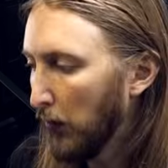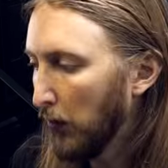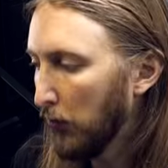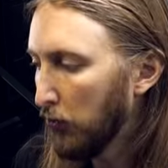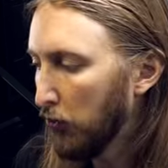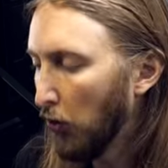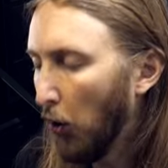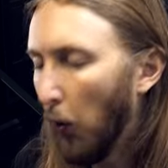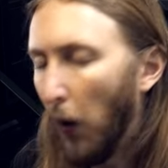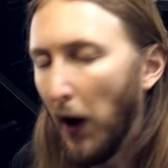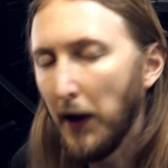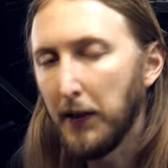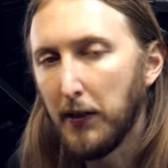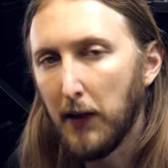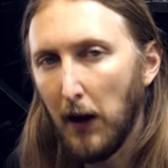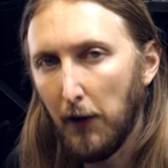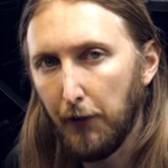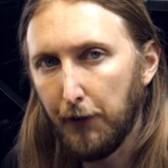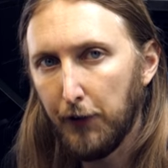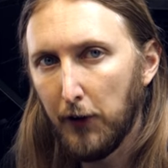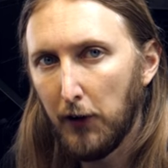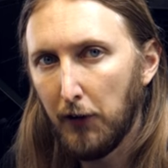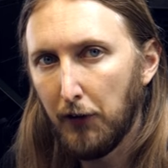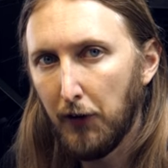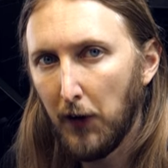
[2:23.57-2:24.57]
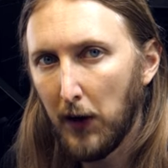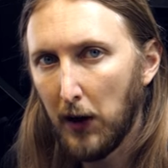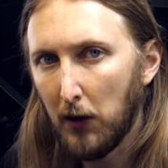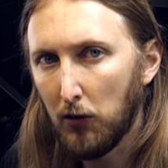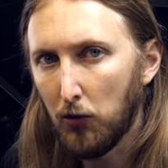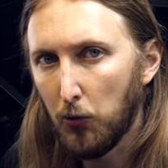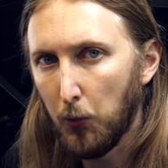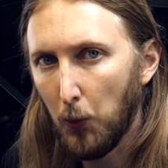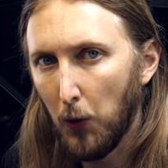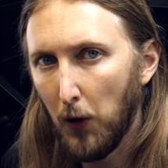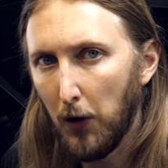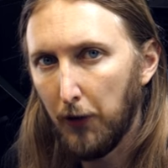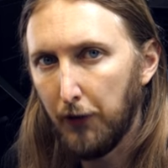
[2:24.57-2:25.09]
So I definitely think
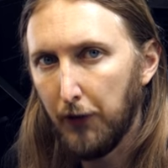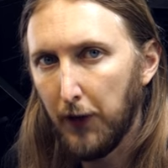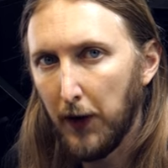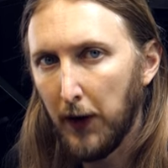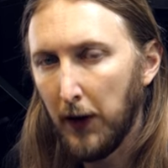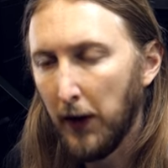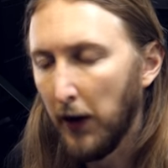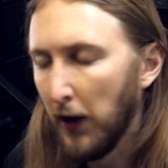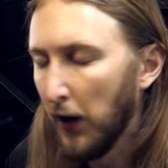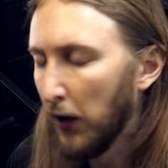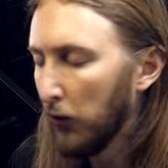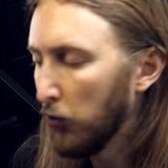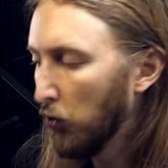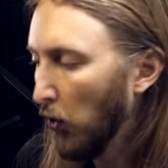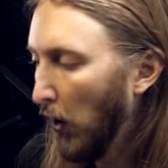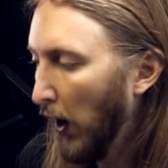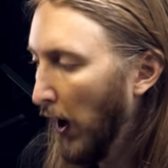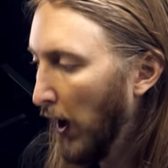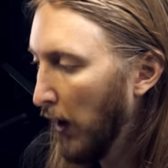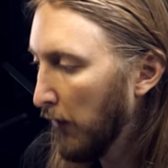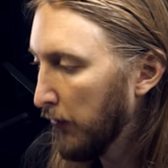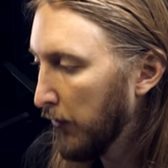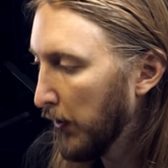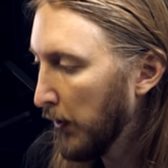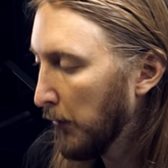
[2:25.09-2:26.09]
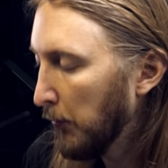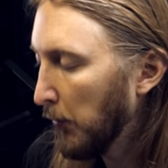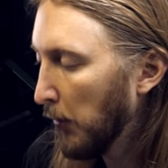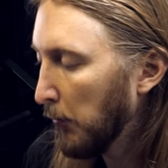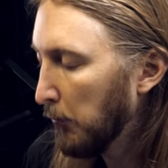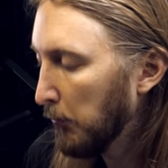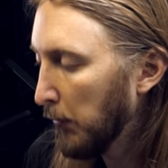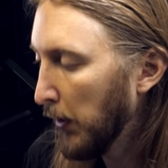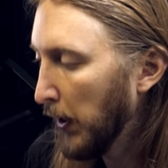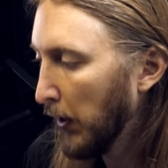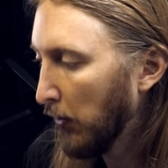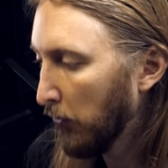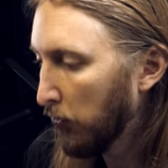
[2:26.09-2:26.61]
it's worth it to have him
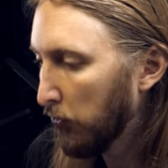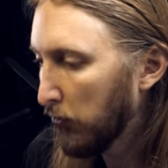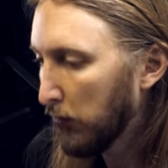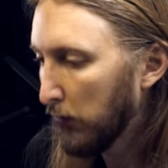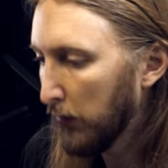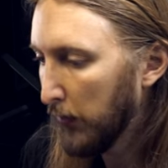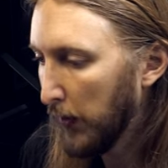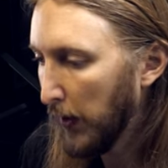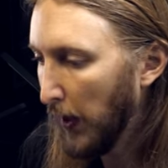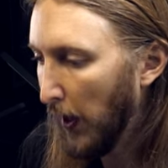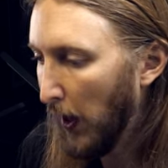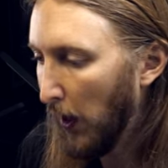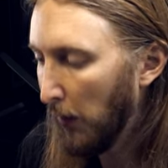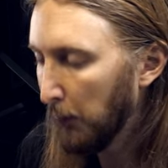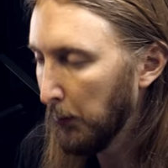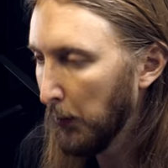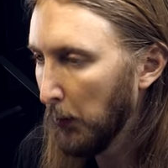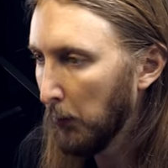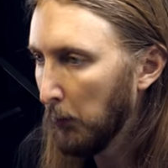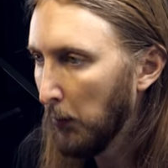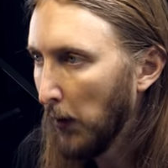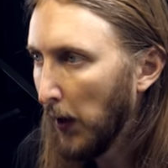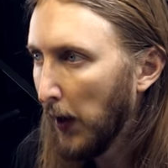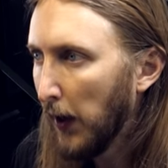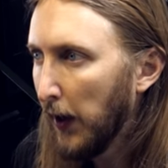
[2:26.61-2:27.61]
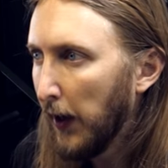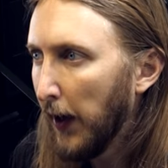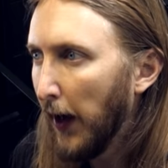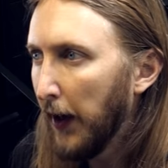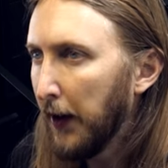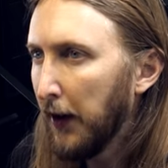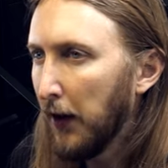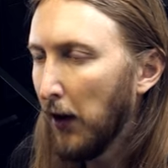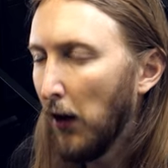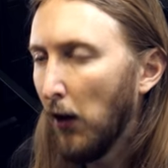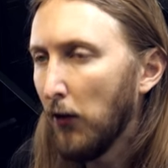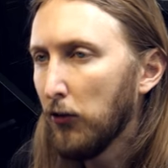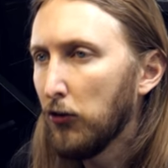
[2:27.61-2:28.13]
mix the album,
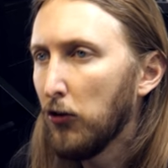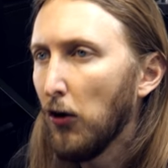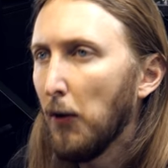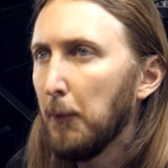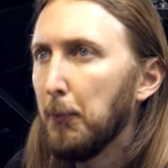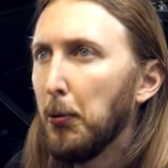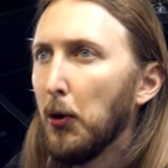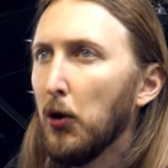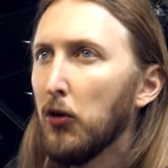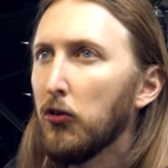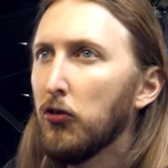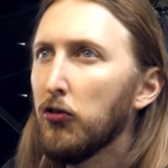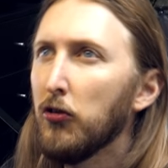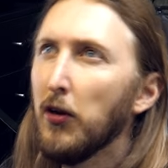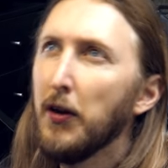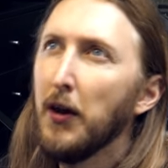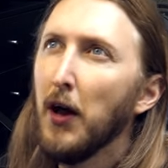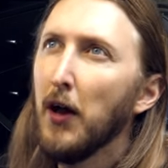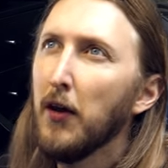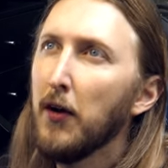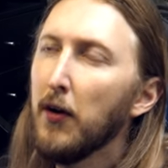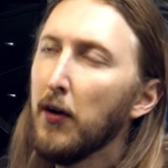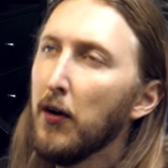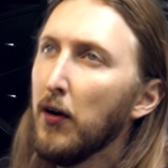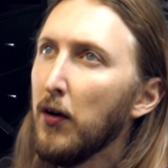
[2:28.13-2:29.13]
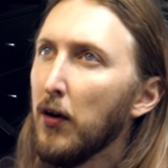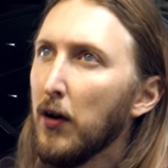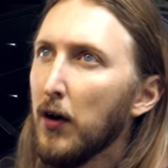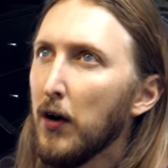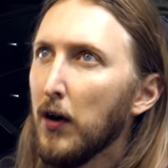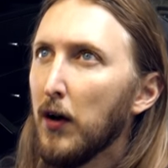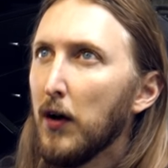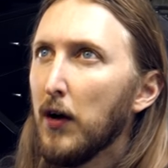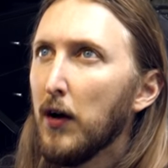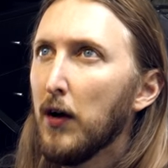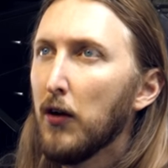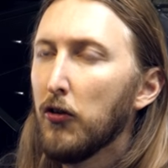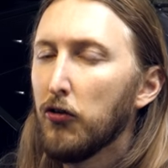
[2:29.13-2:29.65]
and it also puts another
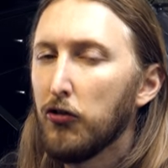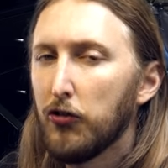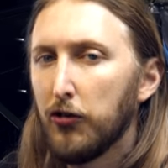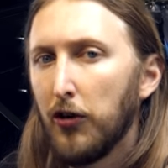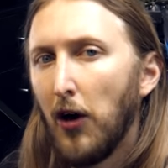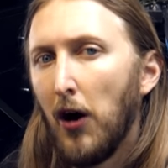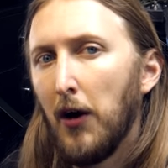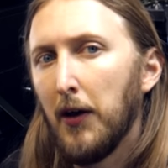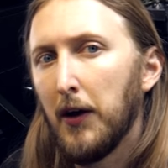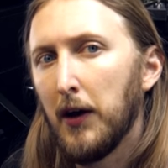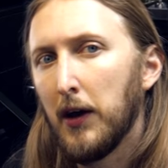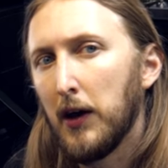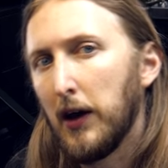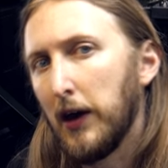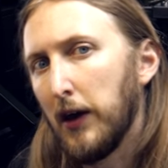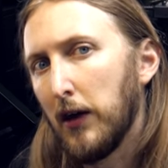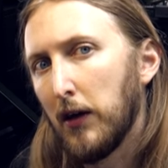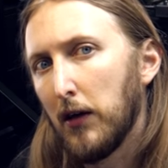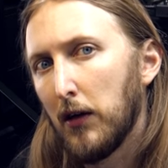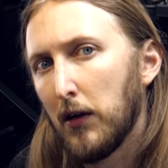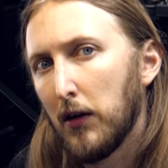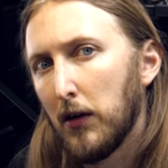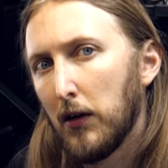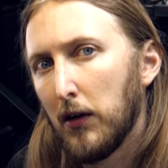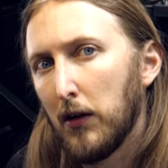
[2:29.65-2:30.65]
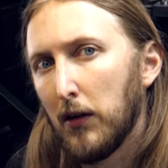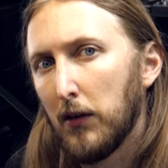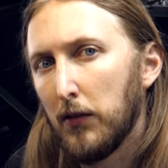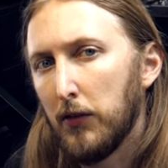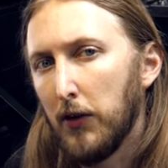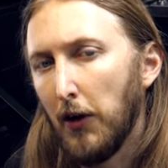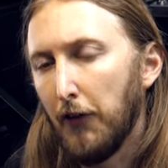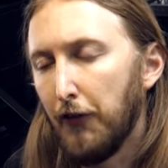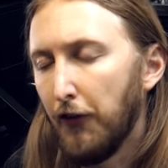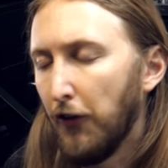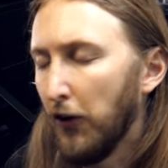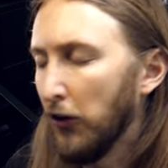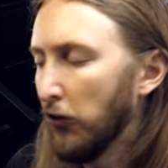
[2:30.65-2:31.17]
sonic
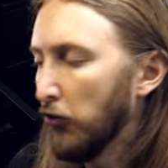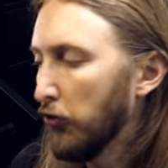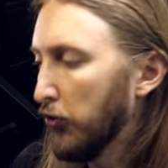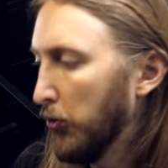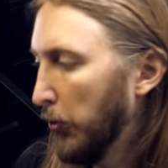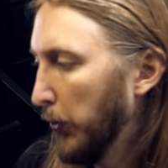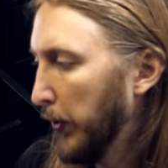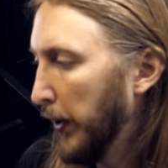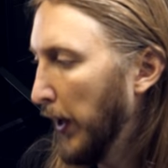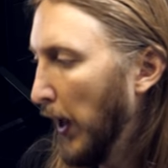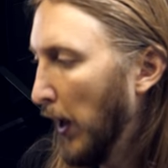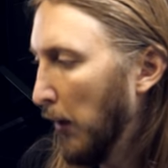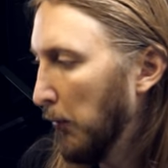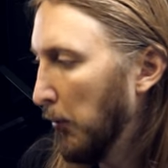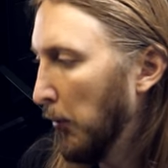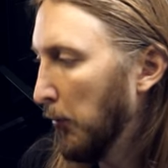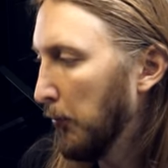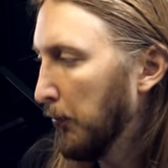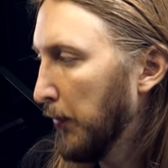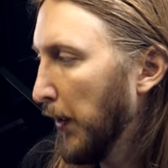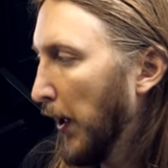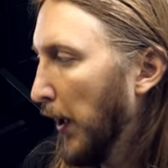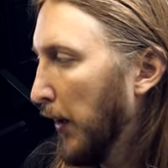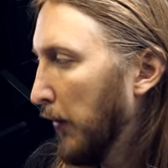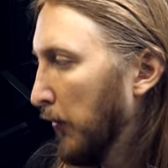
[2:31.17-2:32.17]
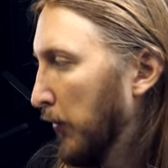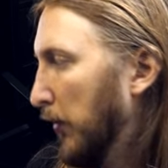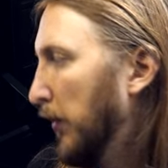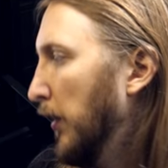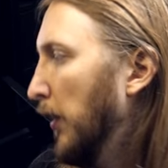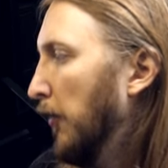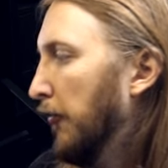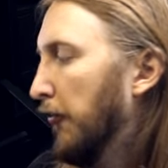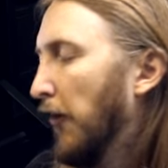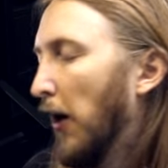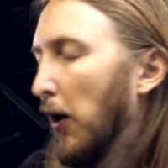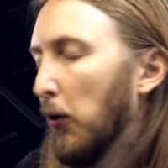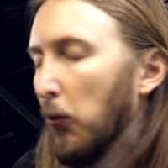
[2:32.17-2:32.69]
difference to the album than
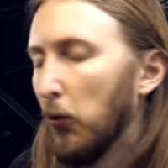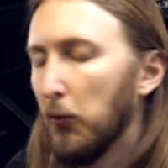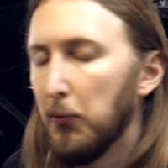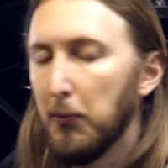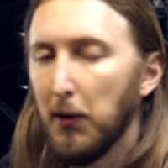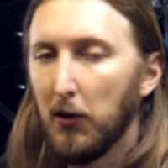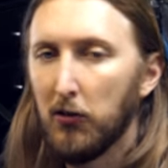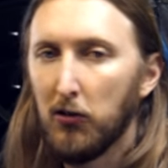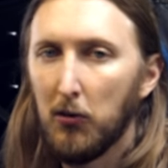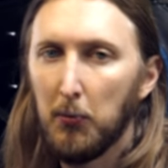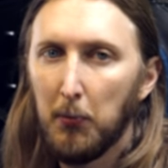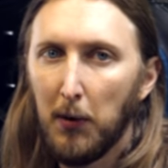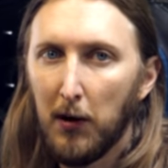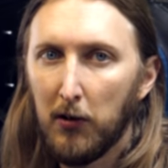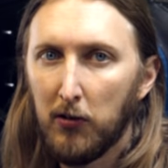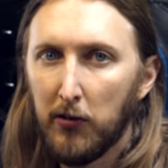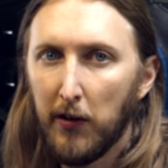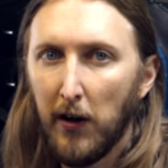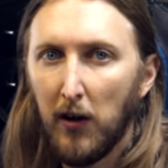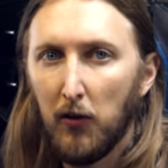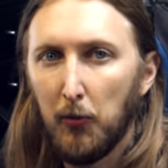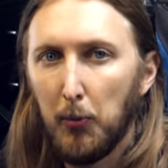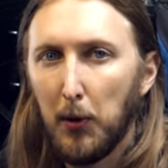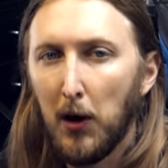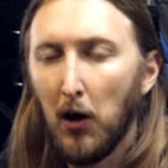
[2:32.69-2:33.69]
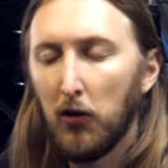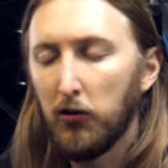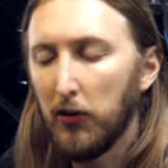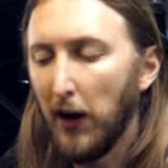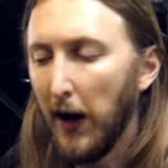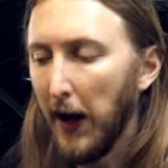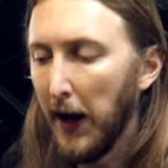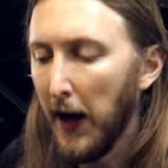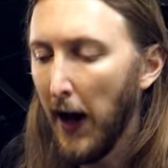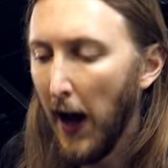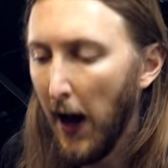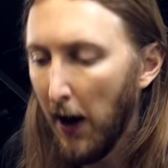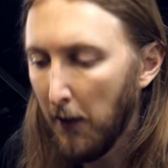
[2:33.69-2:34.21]
if I would mix it myself, because
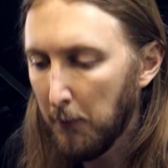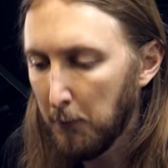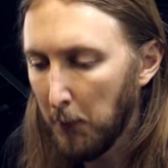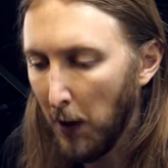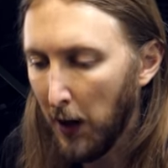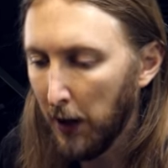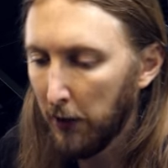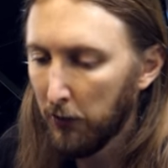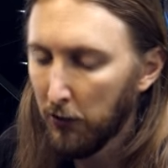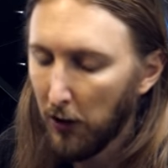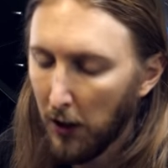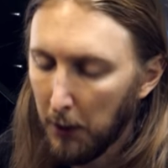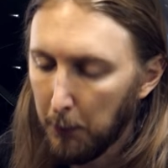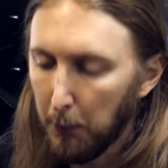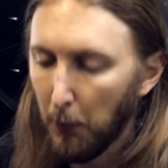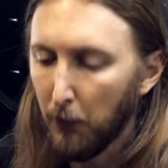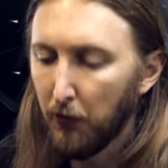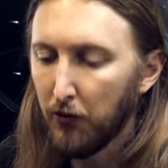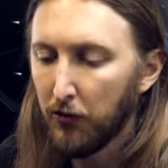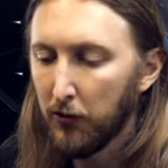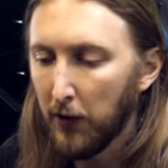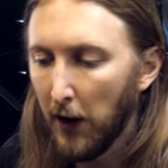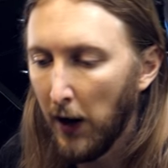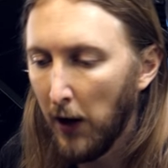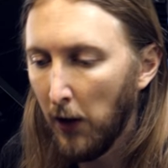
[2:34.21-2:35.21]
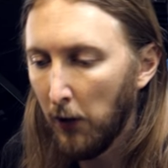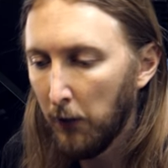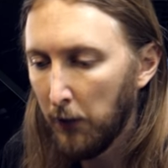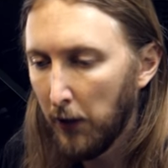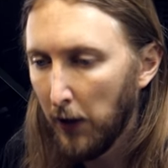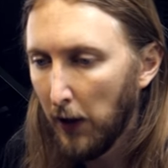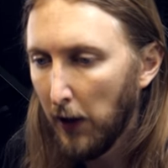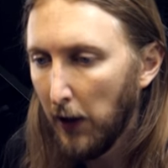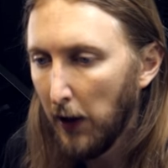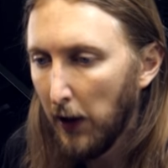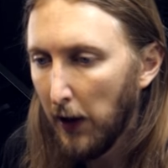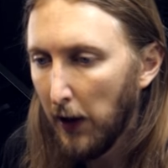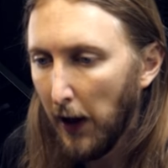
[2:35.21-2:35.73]
I have my type of sound
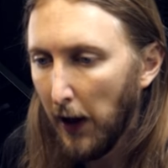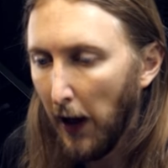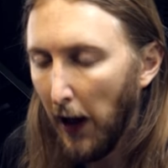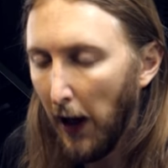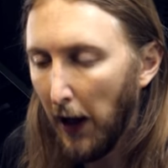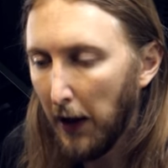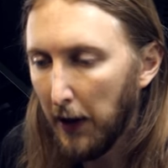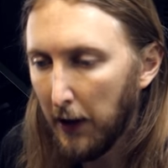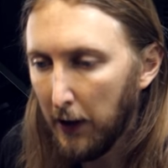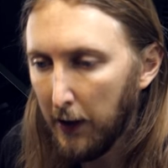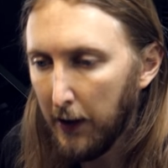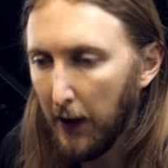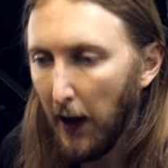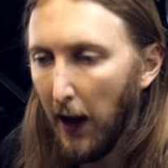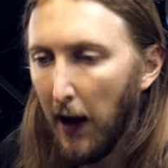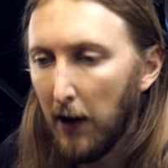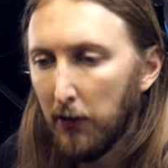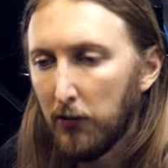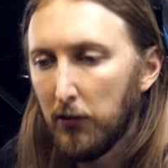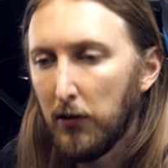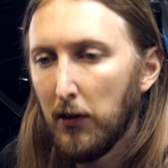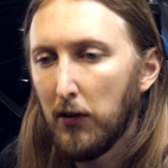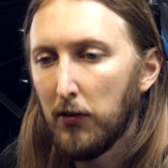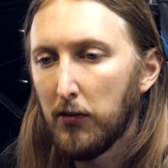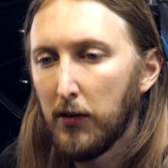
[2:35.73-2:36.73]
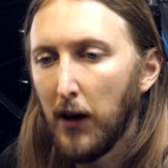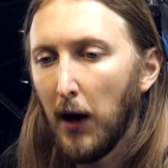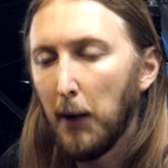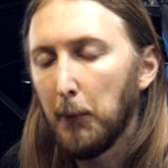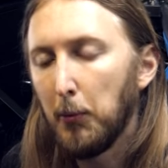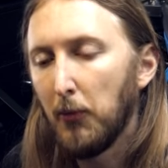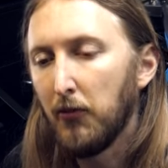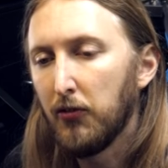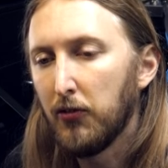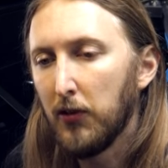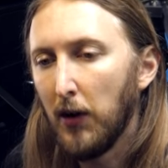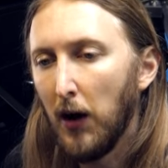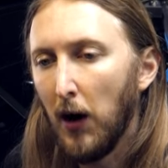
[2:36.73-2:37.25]
and he has his type
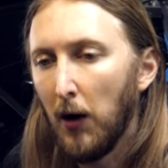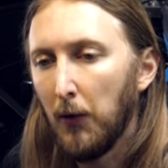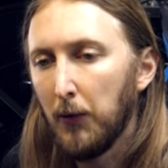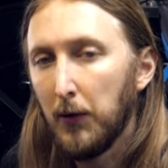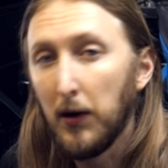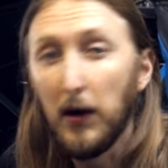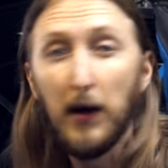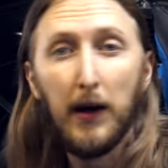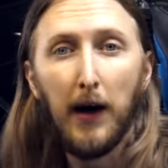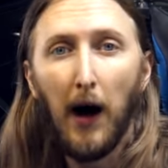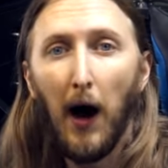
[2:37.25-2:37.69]
of sound.